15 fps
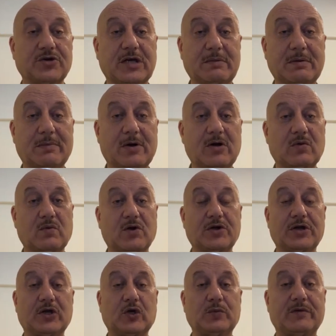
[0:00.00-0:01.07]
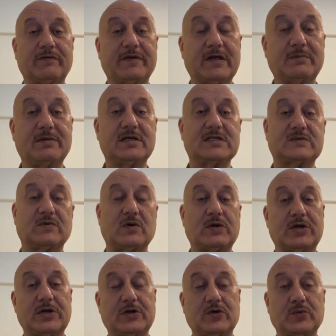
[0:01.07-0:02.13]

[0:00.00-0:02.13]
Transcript: dream about wanting to be famous wanted